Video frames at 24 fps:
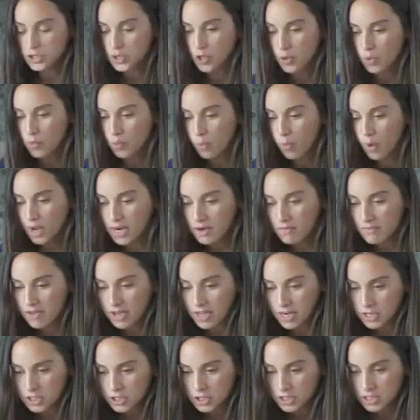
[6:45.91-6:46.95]
so what
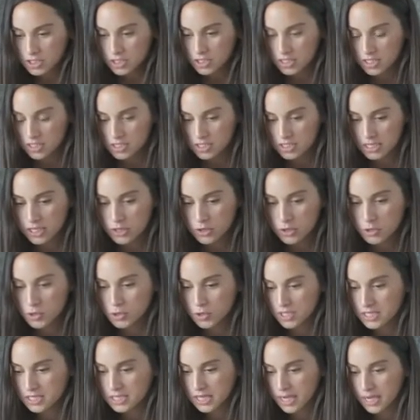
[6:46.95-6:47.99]
advantages does
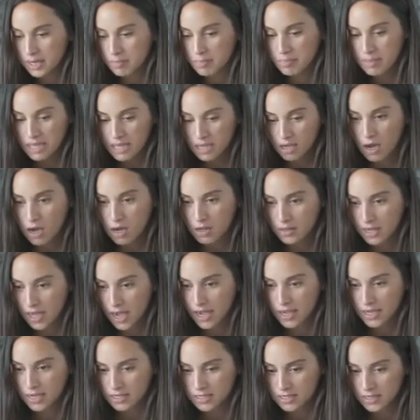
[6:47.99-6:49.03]
EcoStress get being on the
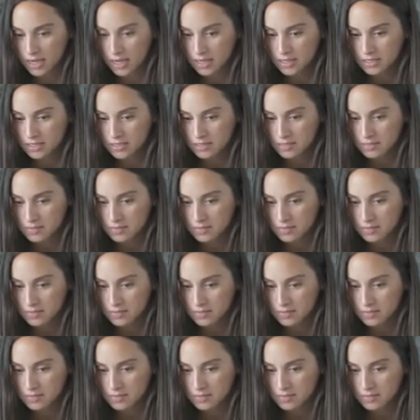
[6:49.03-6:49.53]
ISS?